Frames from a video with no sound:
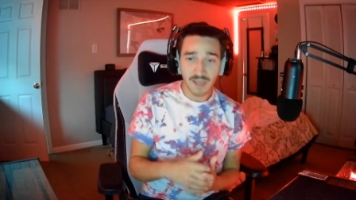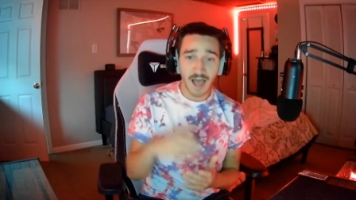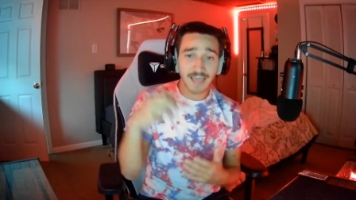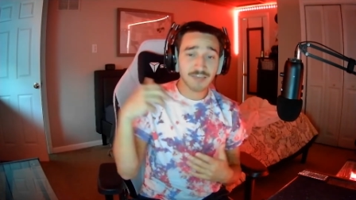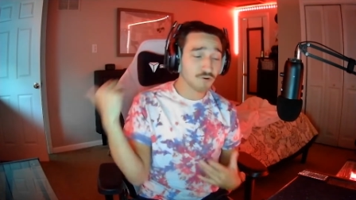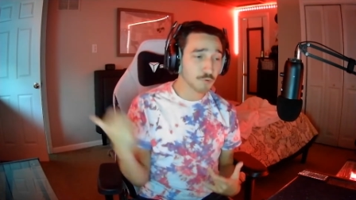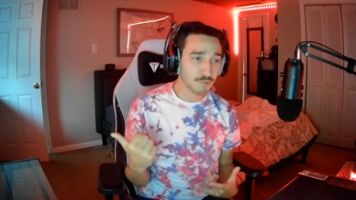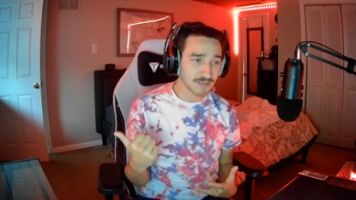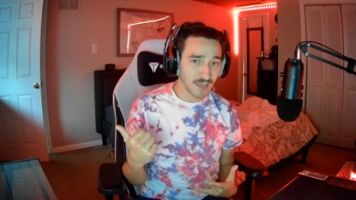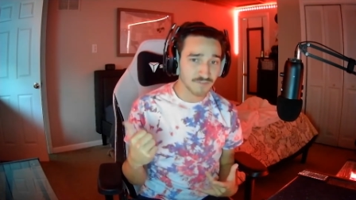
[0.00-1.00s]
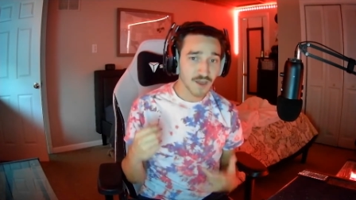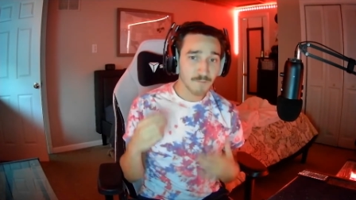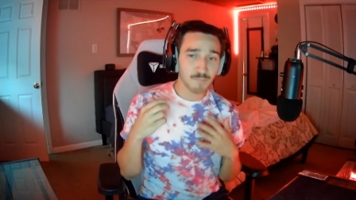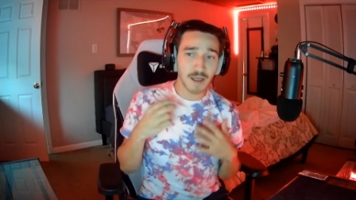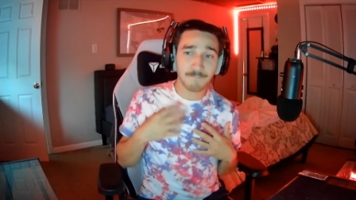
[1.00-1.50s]
I can run away with my life.
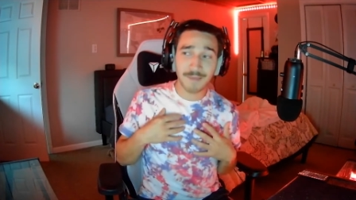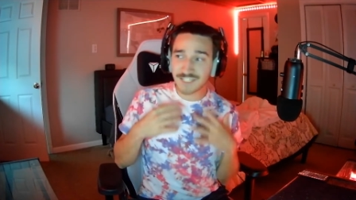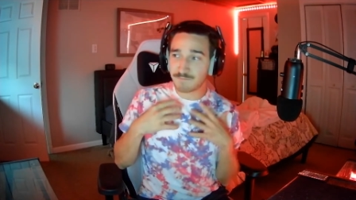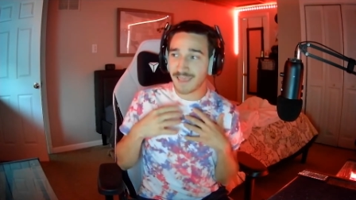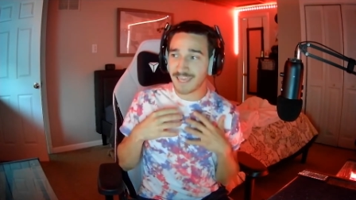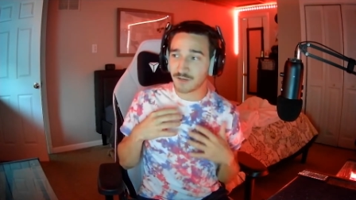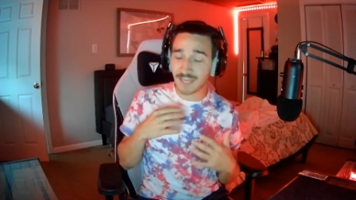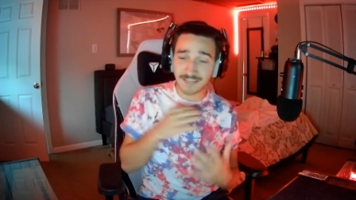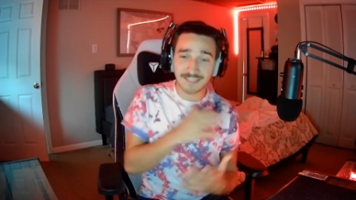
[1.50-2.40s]
My best bet in